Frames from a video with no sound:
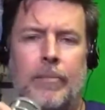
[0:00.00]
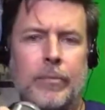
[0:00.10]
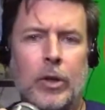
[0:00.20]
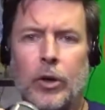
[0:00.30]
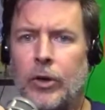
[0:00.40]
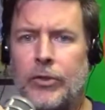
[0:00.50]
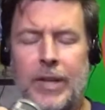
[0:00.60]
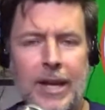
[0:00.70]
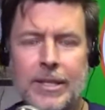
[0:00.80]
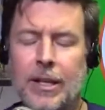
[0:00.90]
Earth Day
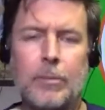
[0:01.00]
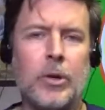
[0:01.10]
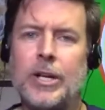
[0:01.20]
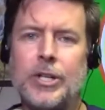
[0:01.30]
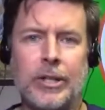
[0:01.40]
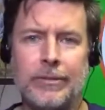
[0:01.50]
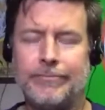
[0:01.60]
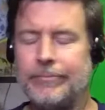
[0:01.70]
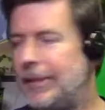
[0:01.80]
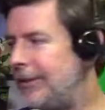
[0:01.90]
celebration.
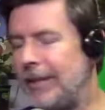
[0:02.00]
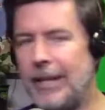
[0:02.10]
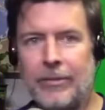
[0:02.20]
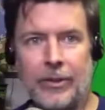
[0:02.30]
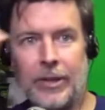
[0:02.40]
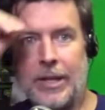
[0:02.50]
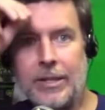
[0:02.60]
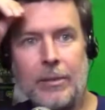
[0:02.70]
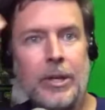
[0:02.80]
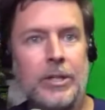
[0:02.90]
I don't really have an Earth Day
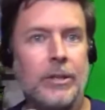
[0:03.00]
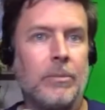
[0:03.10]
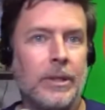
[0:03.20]
celebration, but